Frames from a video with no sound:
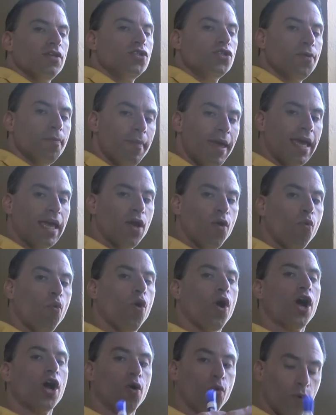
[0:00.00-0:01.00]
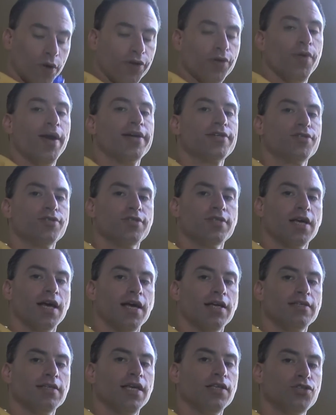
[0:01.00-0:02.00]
to make it work when you exercise.